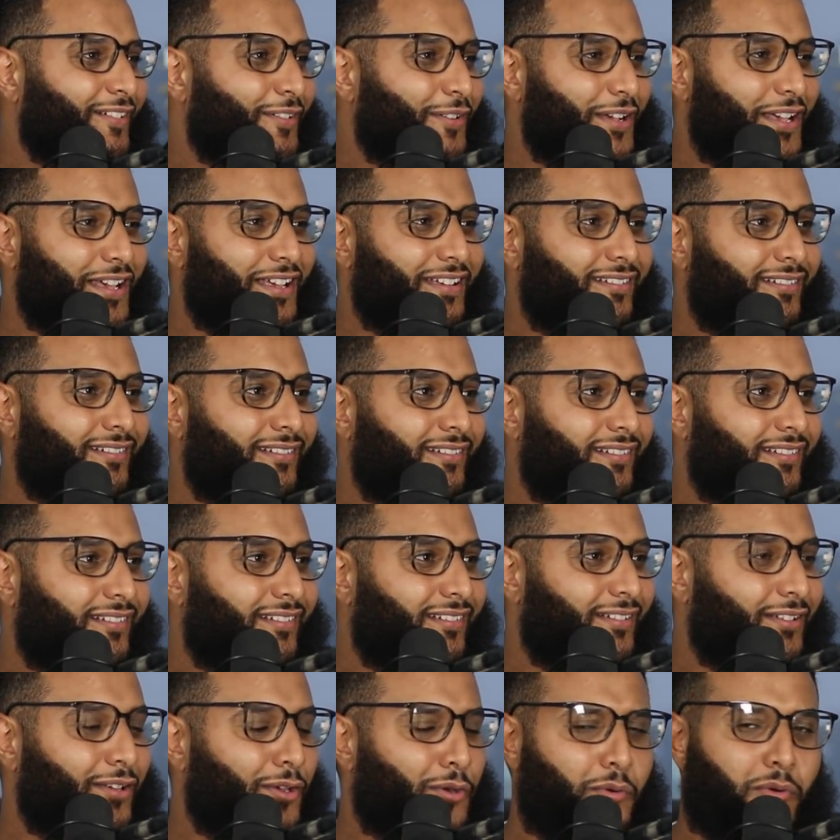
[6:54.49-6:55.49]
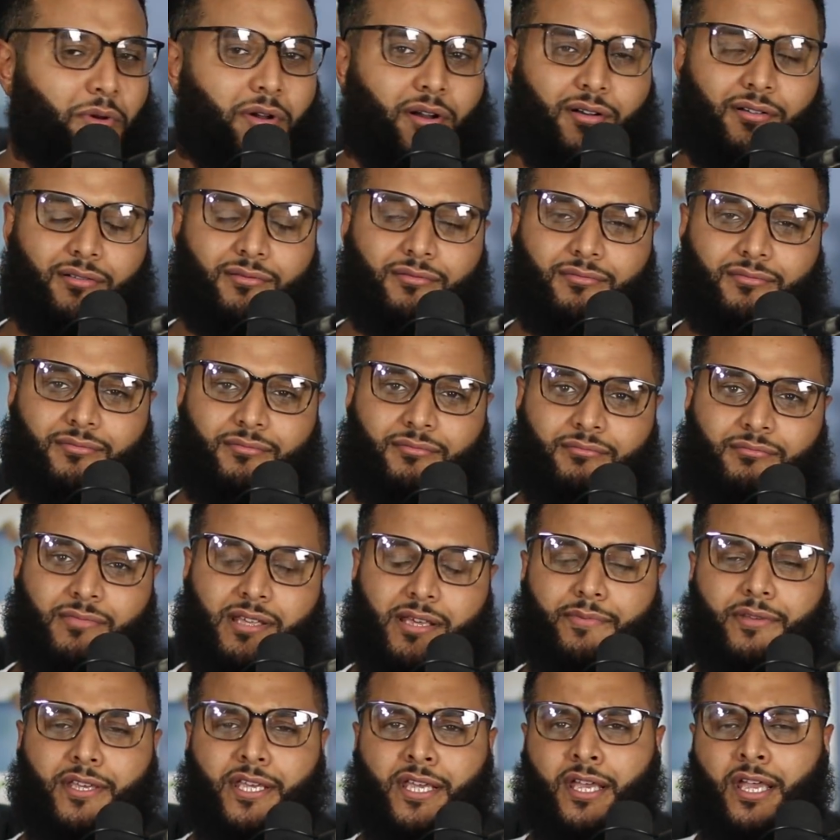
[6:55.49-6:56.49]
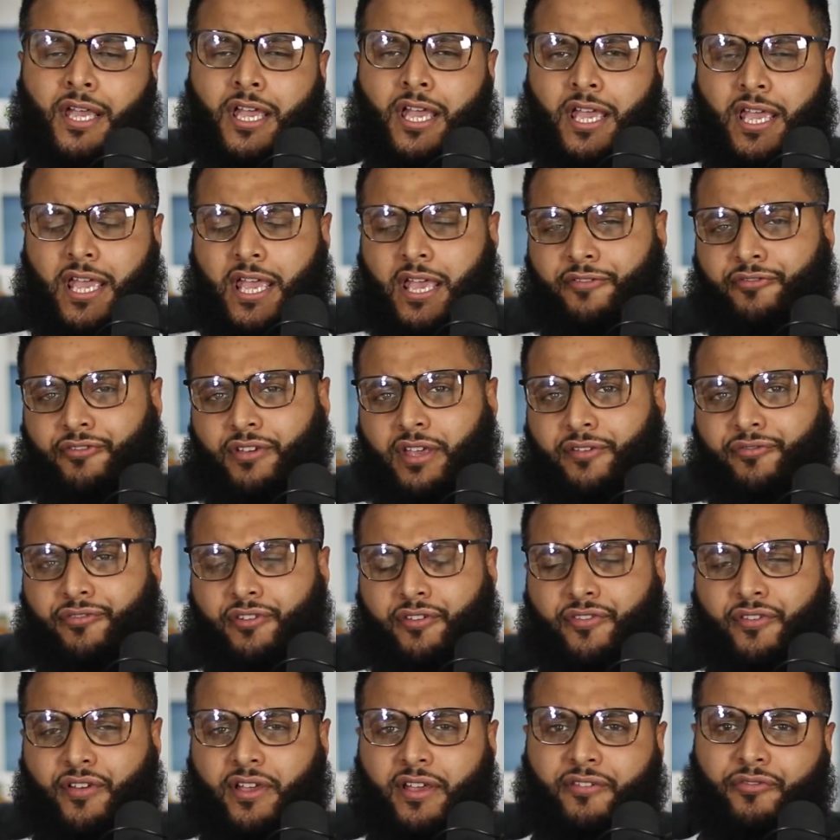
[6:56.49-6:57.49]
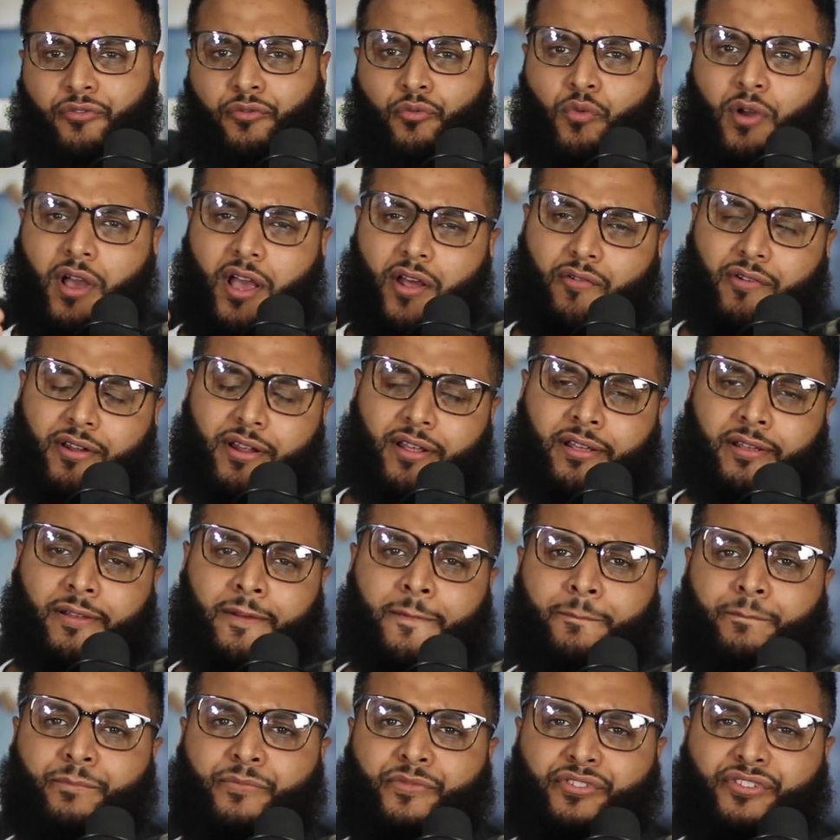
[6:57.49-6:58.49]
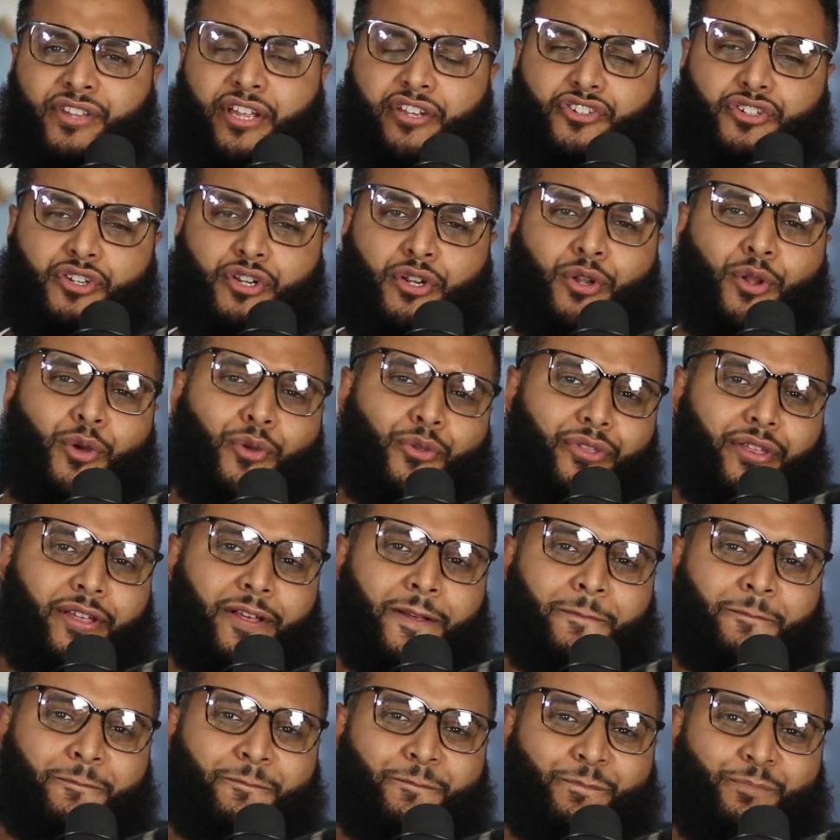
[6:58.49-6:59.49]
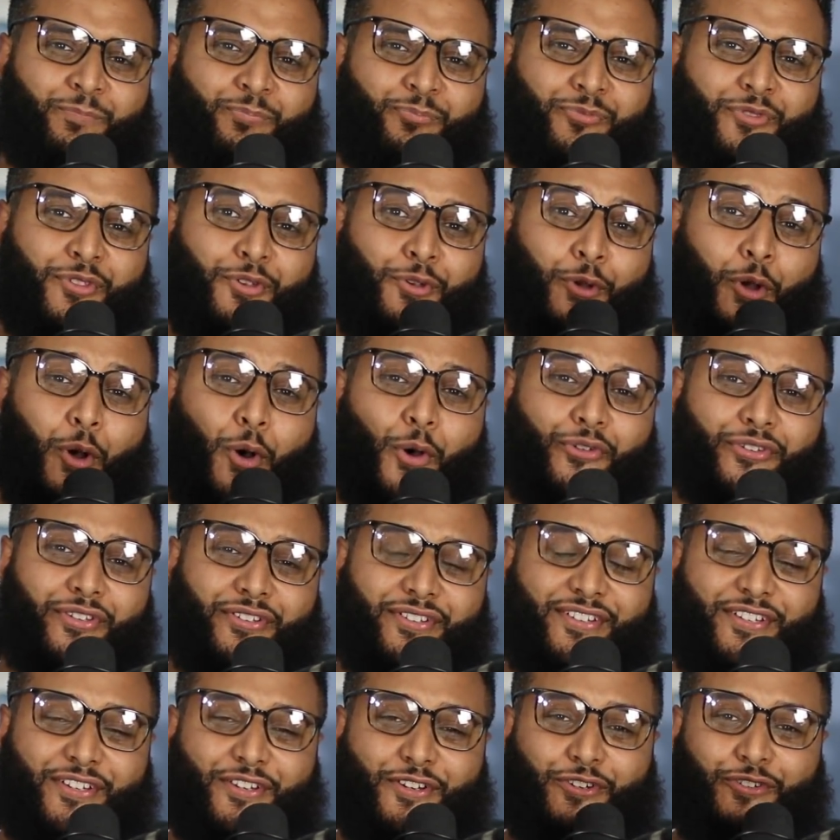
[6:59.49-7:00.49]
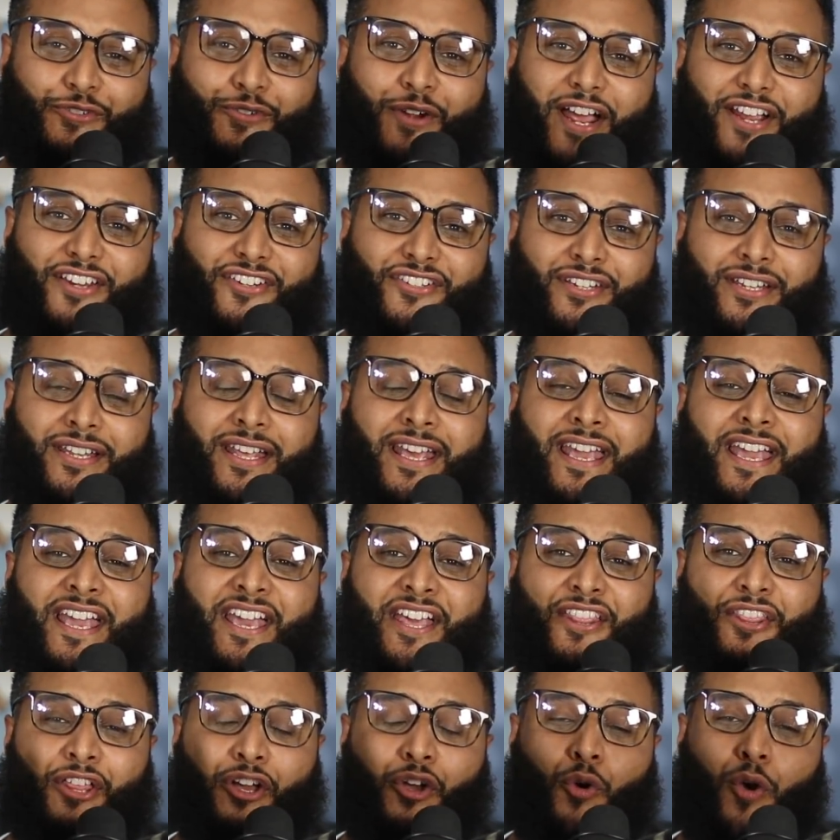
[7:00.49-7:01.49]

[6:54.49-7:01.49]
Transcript: Okay, well, maybe if wearing such clothing causes a distraction, the